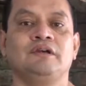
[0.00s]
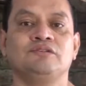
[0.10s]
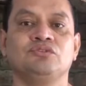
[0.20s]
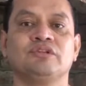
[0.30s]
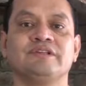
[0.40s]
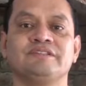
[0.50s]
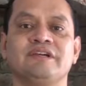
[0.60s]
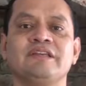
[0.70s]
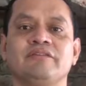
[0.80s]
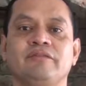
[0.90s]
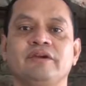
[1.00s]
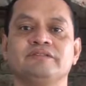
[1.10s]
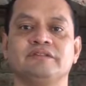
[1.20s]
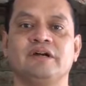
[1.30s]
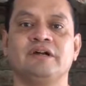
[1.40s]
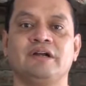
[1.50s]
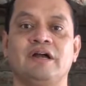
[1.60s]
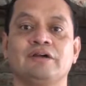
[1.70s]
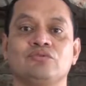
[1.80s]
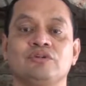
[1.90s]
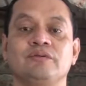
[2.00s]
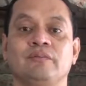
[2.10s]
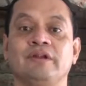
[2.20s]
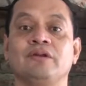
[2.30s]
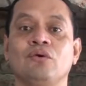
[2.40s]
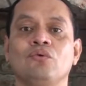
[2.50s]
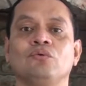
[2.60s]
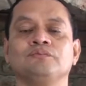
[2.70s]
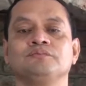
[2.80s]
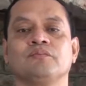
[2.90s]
So the side effects are actually very low.